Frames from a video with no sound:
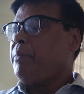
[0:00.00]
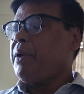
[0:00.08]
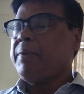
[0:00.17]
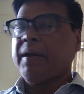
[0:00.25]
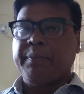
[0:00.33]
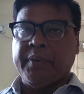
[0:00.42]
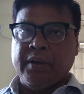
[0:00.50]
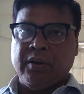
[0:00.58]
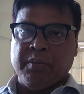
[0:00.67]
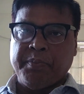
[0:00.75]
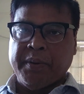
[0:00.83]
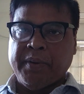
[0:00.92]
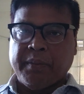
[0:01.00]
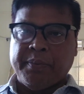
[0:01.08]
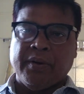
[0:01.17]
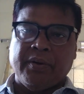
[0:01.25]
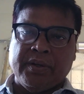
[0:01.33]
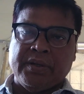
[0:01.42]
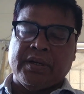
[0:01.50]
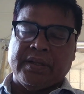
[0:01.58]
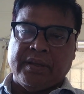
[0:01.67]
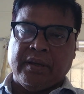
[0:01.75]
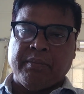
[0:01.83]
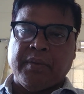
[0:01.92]
payback period. Payback period is
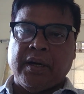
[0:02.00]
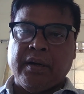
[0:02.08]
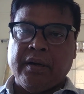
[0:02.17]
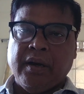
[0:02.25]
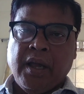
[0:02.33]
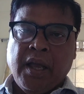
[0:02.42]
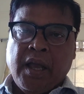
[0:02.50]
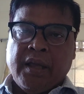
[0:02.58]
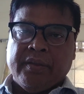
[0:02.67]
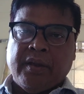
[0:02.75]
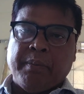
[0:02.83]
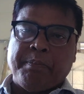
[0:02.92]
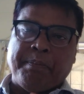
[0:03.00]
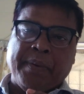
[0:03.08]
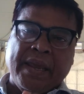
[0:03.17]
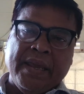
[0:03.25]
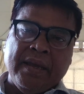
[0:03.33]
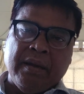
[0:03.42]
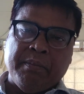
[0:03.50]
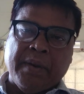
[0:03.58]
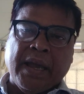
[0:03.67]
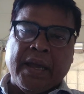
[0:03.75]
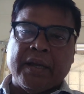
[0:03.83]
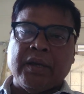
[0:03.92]
nothing but the paying
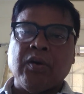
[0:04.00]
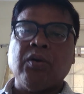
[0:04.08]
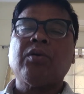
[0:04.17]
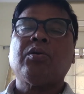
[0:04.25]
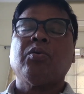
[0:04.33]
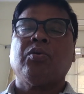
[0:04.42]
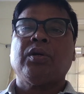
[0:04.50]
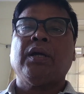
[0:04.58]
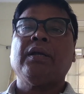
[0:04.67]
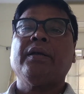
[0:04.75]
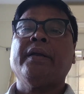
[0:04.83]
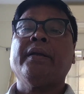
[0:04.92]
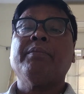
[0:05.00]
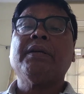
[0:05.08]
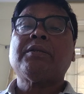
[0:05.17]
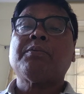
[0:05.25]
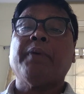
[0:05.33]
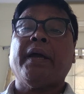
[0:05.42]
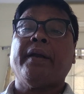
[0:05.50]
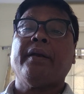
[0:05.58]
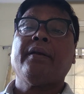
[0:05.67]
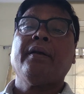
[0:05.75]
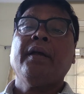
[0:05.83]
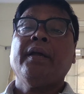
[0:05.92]
back your total investment
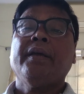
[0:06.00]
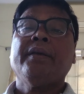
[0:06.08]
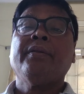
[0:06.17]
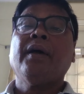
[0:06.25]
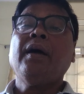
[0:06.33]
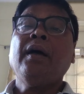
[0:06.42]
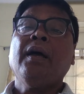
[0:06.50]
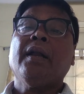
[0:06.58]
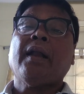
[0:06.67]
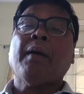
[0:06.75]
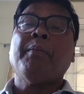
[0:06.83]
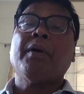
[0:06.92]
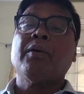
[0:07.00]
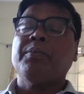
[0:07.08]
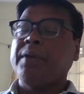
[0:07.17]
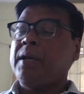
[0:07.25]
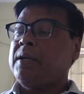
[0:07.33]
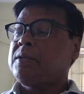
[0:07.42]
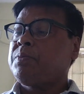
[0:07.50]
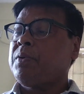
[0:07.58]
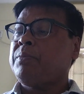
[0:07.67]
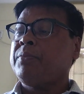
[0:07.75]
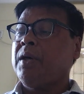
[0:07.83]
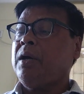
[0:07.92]
in the number of years
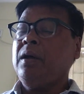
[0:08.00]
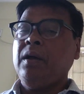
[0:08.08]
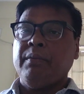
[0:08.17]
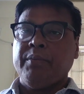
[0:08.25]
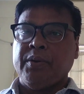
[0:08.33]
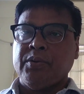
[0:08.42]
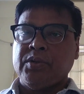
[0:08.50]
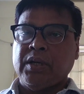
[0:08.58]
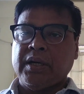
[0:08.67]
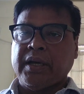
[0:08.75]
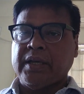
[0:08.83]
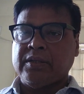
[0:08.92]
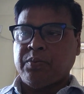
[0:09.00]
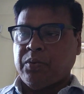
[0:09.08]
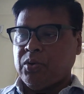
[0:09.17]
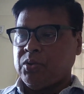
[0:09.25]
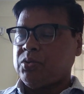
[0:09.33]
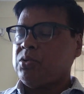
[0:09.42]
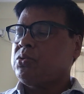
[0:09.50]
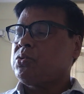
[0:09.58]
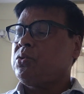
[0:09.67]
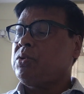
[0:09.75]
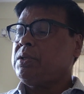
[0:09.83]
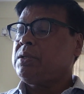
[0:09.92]
from the future cash flows.
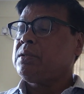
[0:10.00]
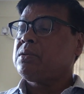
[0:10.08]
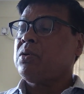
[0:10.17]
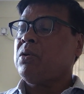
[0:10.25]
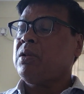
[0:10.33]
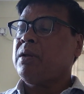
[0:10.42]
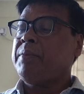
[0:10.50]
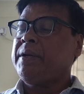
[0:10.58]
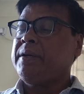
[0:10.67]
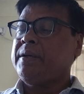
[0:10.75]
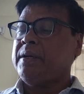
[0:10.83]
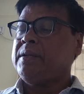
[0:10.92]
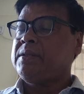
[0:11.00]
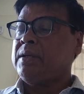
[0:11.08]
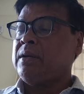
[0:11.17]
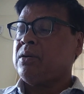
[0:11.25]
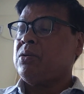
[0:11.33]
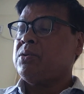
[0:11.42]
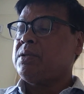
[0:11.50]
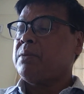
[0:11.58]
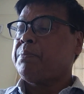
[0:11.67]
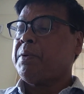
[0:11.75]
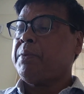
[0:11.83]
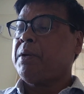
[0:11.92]
So this is called the very traditional
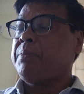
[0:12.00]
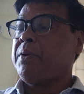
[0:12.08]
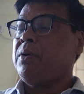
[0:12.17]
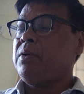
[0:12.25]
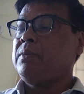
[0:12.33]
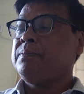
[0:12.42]
concept, payback period.